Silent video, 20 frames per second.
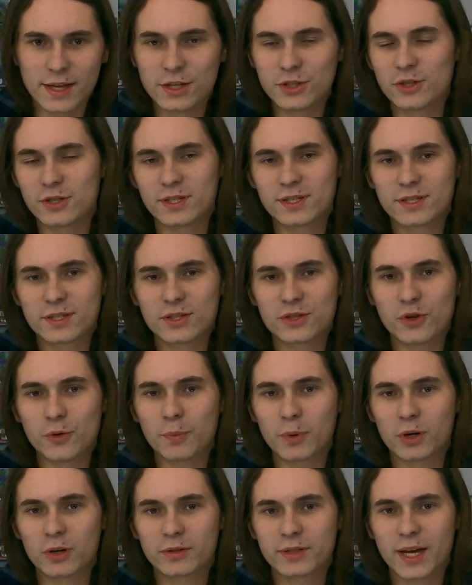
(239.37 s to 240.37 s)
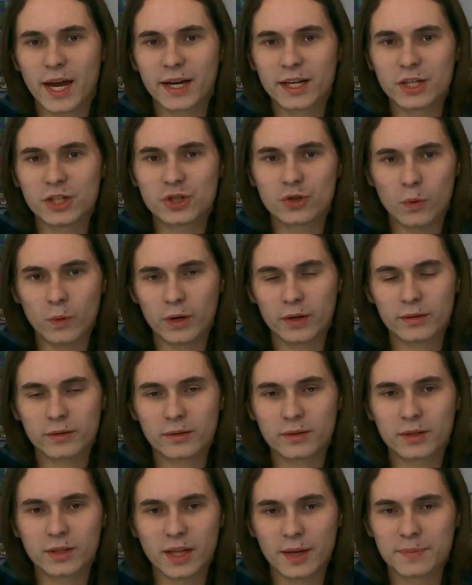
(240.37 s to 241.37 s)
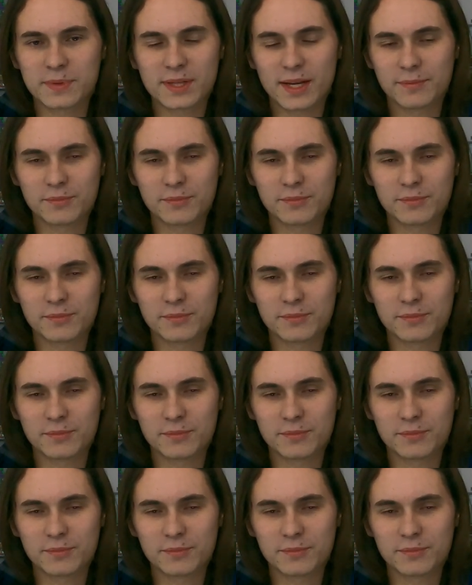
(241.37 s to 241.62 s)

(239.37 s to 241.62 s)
just super tiny short clips.